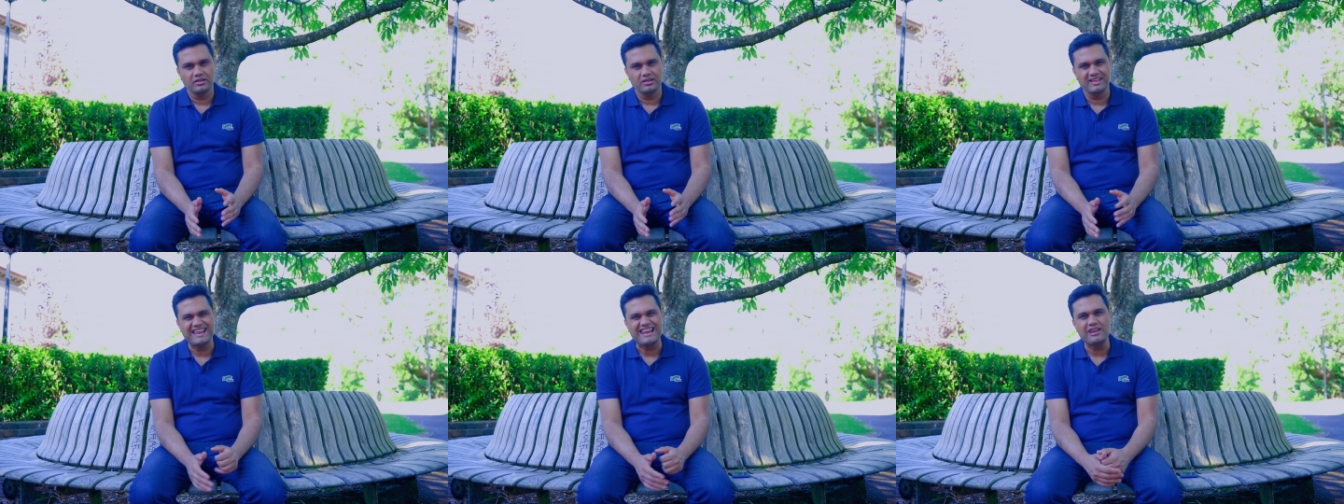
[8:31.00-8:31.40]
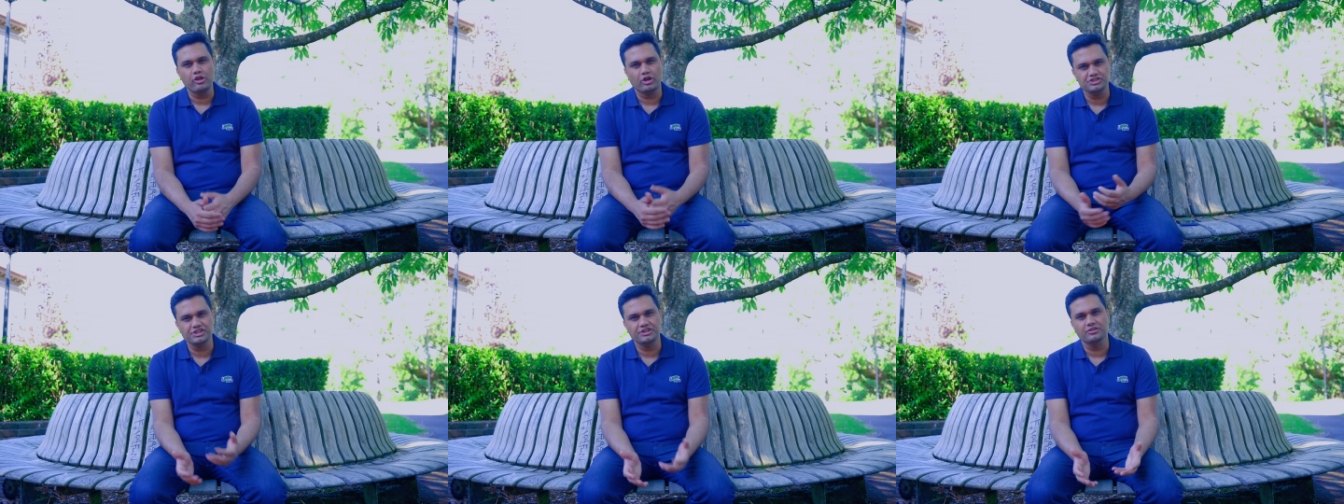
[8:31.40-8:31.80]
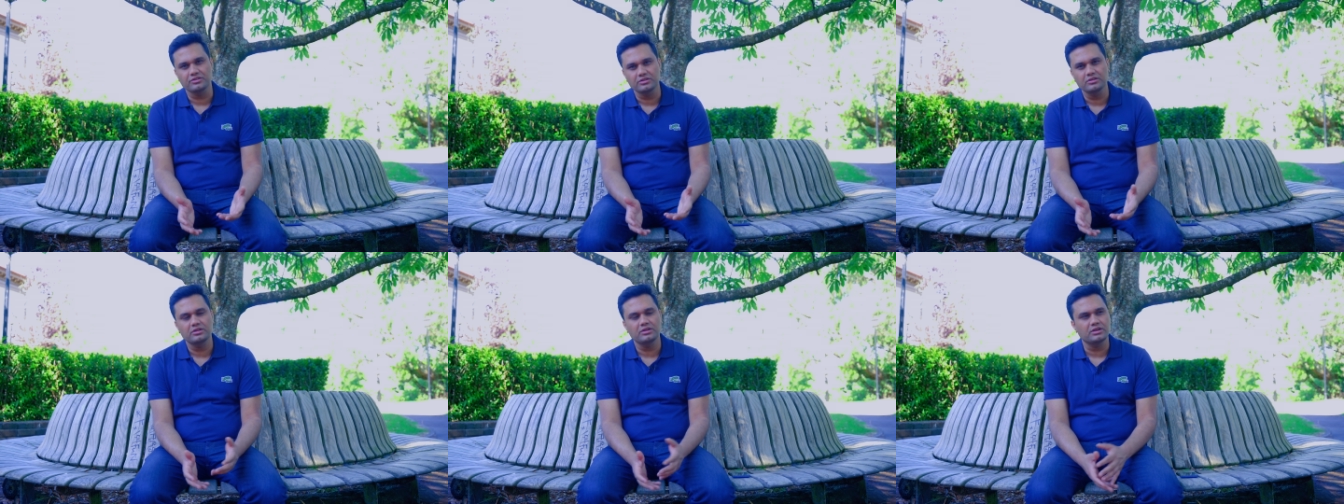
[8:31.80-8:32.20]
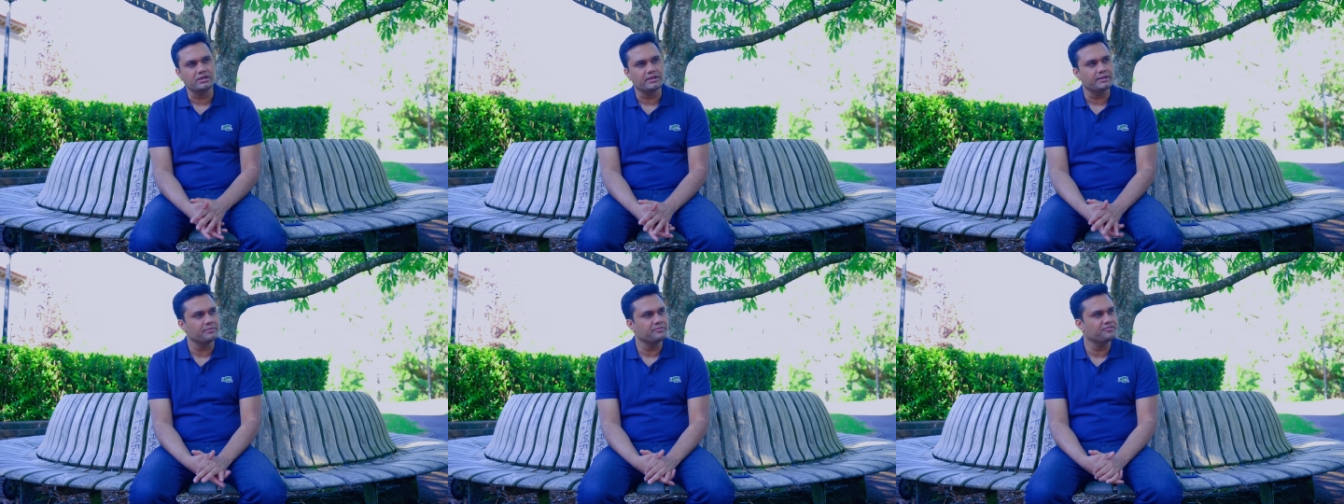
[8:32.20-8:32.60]
illogical
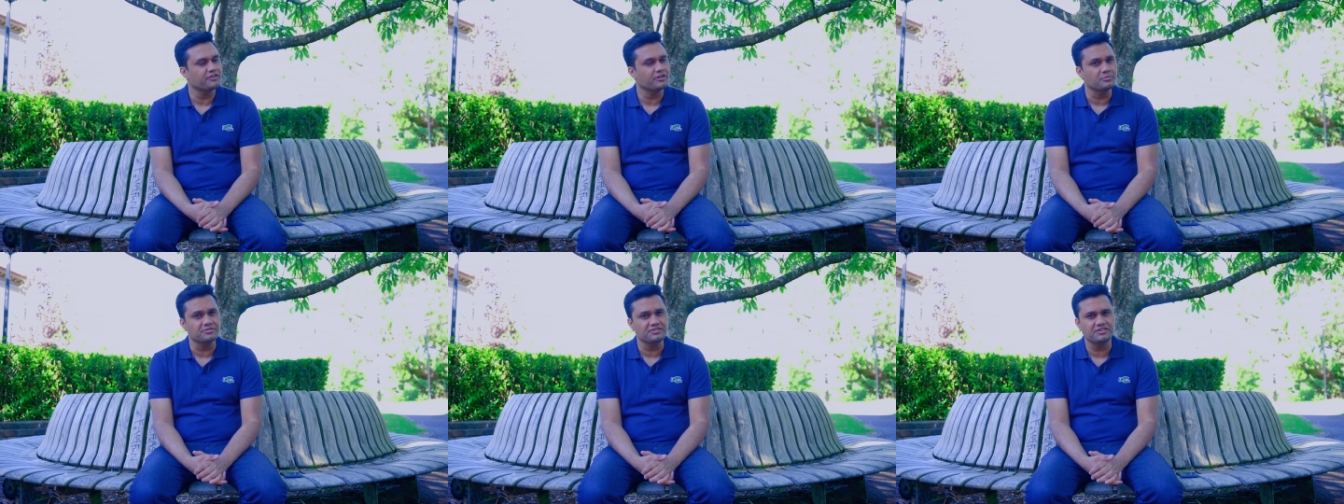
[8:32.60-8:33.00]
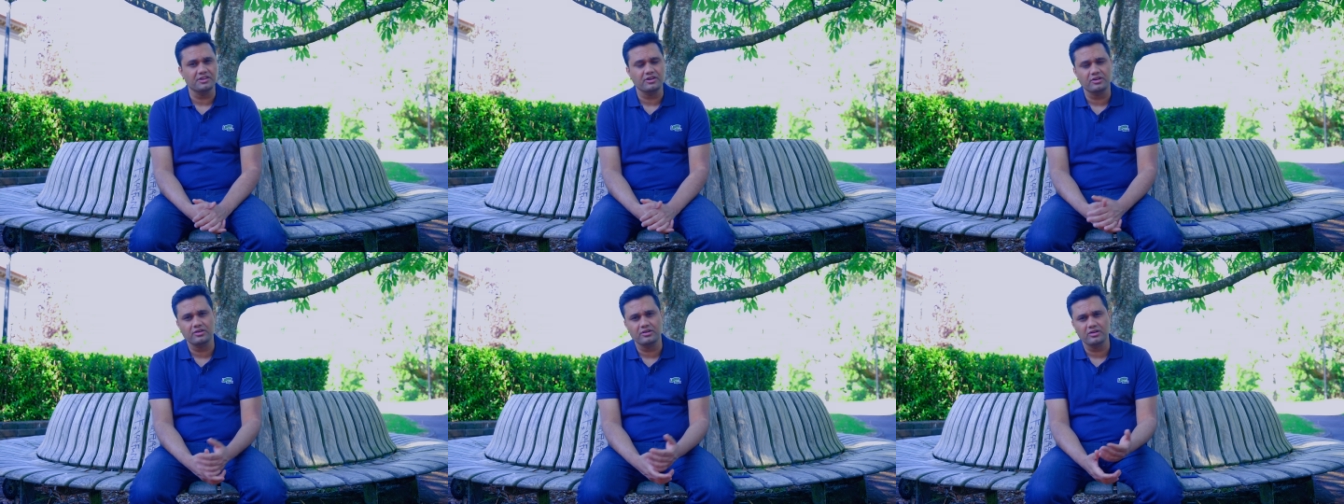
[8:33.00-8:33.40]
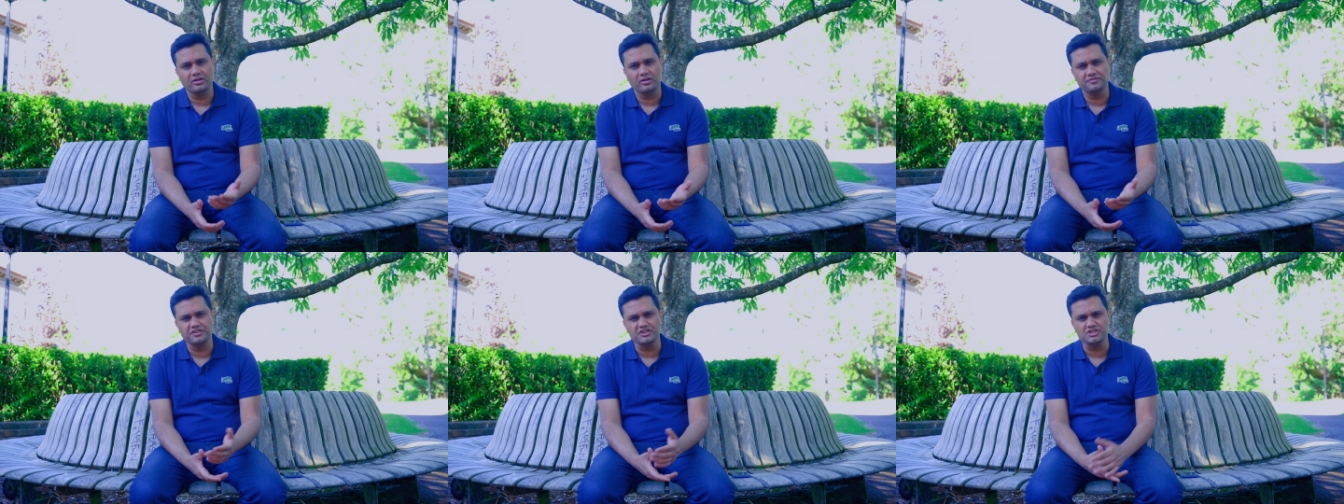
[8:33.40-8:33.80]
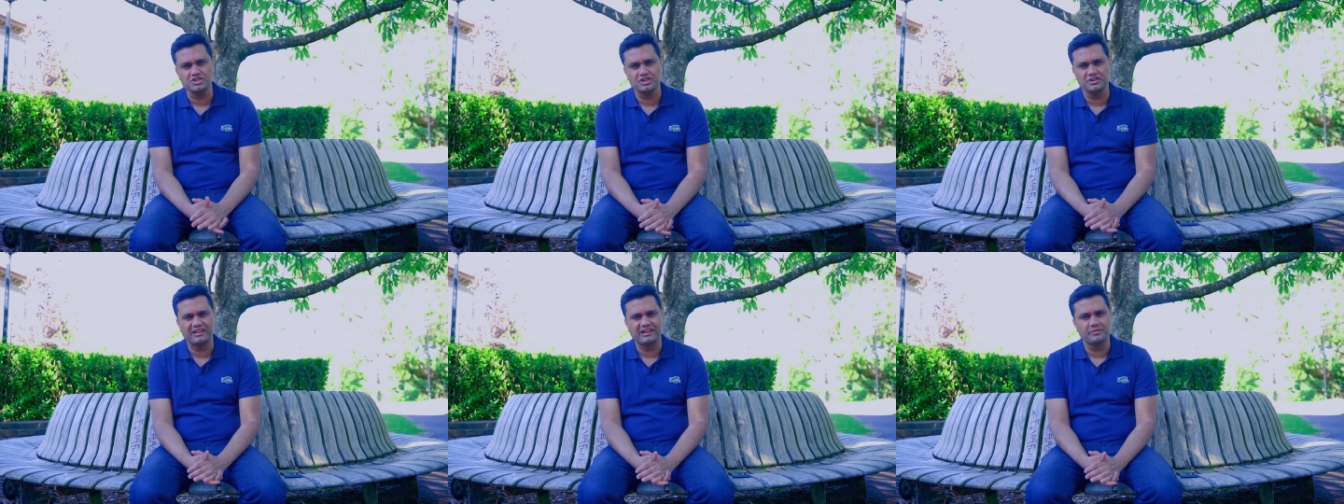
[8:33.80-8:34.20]
films that are often
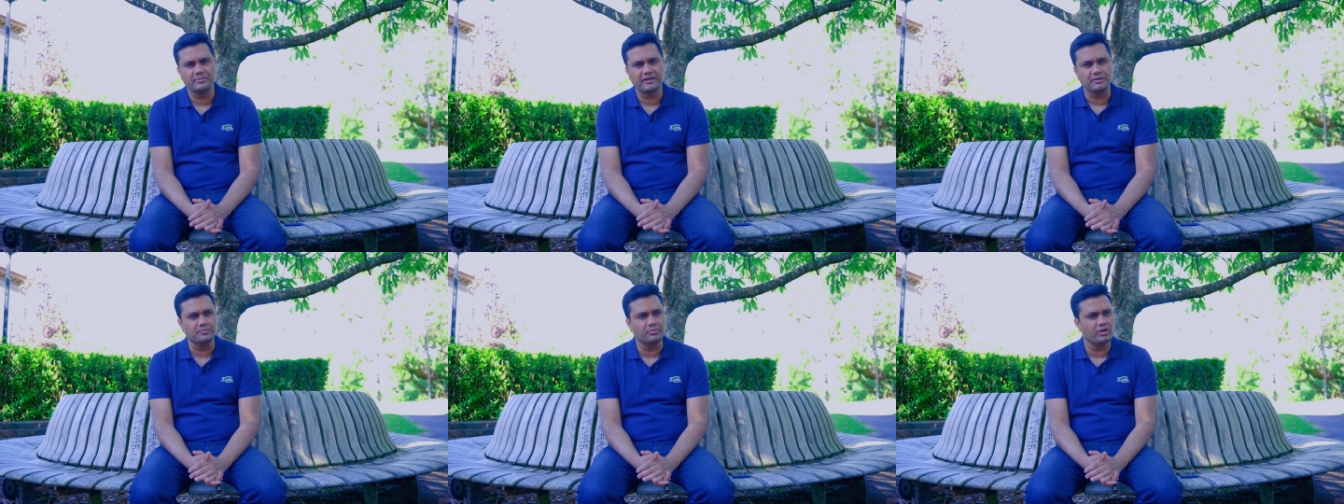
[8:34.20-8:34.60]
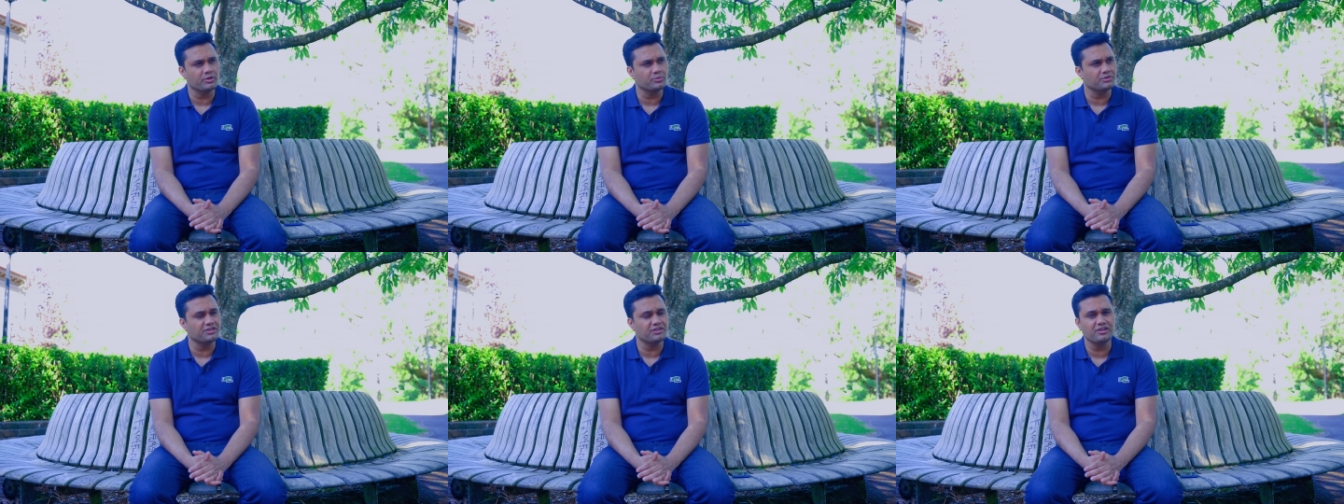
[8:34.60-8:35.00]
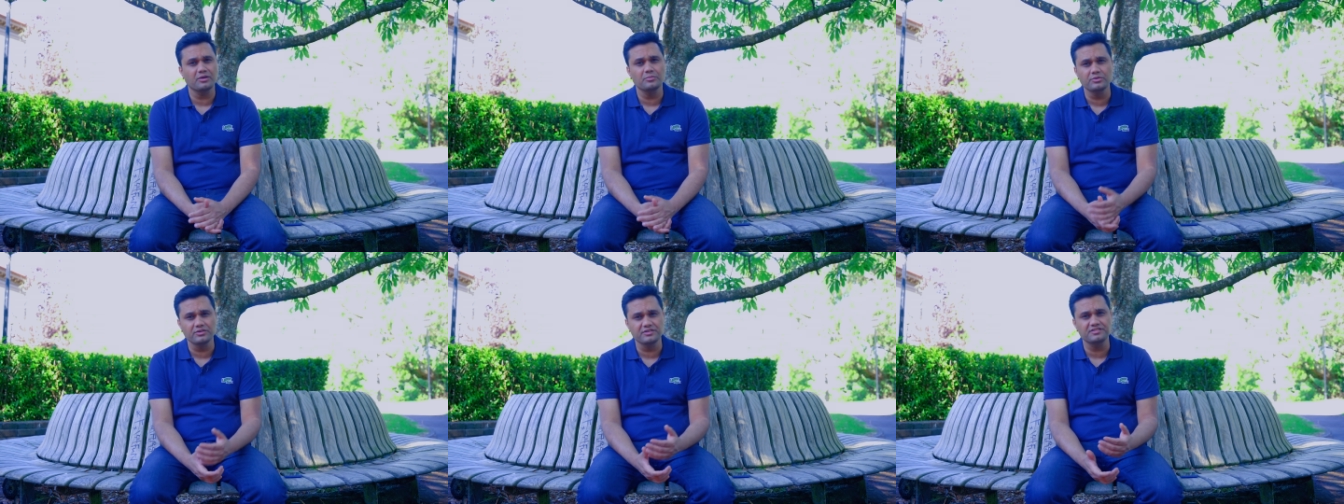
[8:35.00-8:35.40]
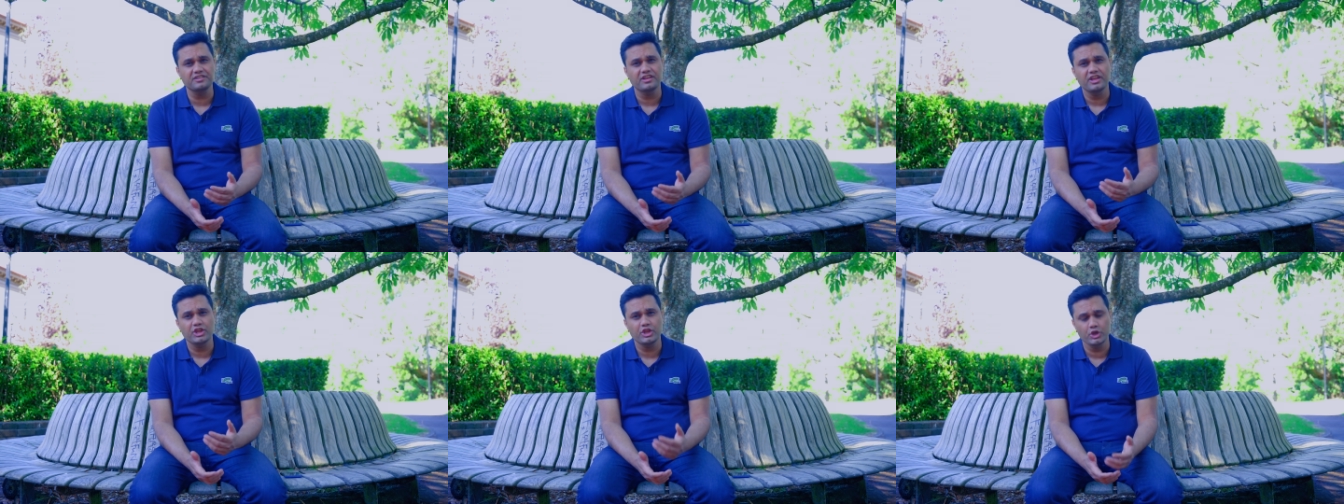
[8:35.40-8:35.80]
churned out by Bollywood. The number
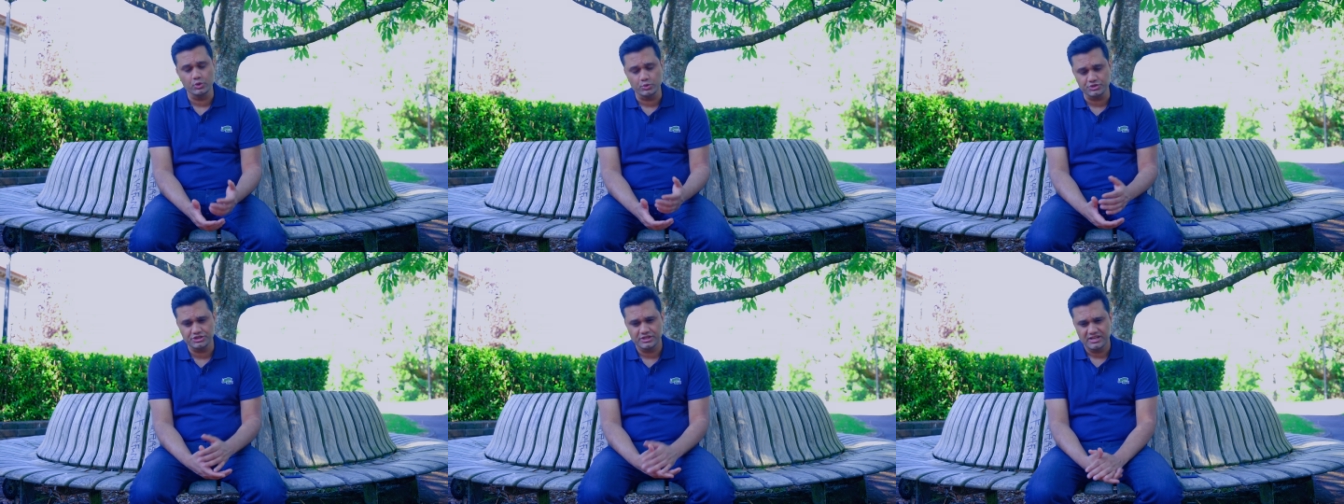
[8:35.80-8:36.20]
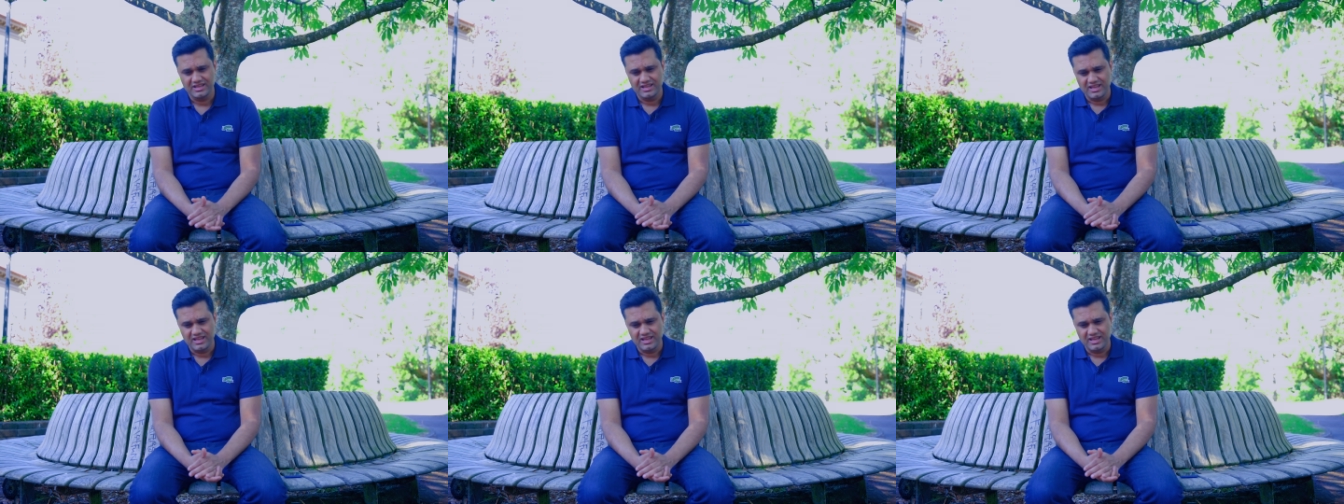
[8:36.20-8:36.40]
is huge.